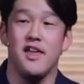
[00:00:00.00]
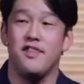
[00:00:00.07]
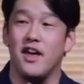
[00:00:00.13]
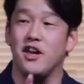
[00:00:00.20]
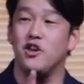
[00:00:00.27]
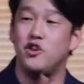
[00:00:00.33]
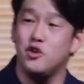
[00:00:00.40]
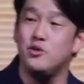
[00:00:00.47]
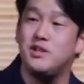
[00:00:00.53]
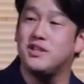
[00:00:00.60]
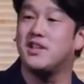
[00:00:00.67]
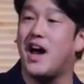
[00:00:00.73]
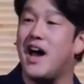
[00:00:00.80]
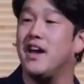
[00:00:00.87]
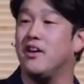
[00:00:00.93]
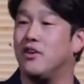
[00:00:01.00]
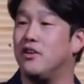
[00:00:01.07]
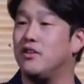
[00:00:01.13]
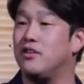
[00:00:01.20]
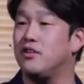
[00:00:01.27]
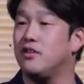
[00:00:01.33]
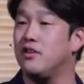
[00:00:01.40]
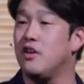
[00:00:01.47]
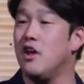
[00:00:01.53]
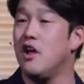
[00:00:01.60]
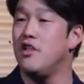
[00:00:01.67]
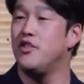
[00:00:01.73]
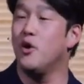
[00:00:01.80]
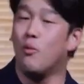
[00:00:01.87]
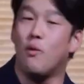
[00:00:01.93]
that you desired,
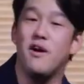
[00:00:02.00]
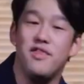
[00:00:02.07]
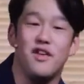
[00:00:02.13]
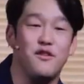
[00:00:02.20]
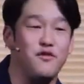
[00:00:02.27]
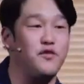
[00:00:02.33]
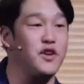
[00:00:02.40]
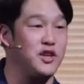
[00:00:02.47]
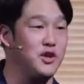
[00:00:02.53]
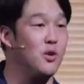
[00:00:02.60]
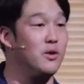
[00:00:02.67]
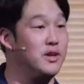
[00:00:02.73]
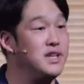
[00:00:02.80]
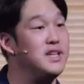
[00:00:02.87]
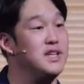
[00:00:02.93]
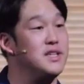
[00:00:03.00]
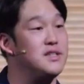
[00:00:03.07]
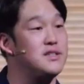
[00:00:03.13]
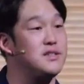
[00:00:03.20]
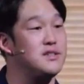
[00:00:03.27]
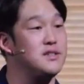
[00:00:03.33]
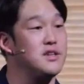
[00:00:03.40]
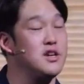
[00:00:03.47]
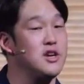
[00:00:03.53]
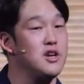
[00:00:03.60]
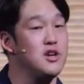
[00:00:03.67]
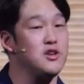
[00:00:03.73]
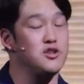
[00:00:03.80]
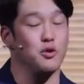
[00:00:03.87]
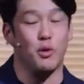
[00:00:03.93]
the one that fit your needs.
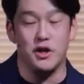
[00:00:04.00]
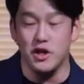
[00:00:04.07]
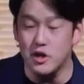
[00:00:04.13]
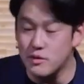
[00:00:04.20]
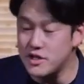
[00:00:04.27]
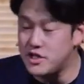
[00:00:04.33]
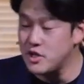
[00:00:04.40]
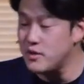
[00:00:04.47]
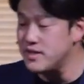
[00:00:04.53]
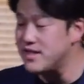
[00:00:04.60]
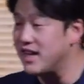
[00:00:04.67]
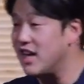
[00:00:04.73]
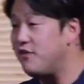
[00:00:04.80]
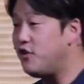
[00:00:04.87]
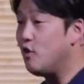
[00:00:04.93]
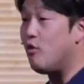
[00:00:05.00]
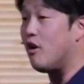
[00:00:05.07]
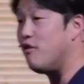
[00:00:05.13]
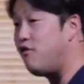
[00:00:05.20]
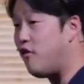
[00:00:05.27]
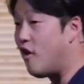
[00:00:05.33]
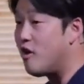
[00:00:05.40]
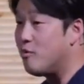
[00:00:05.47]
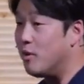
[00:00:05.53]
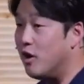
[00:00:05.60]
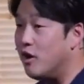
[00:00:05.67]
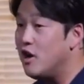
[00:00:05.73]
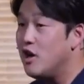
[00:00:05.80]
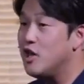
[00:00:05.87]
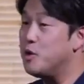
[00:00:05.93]
So, what you would do is, like, if you were a
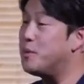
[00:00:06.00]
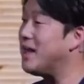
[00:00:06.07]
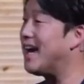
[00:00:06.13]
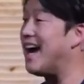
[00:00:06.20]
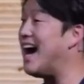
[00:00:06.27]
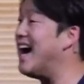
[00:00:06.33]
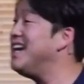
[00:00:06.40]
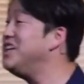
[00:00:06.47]
farmer, you'd be like, I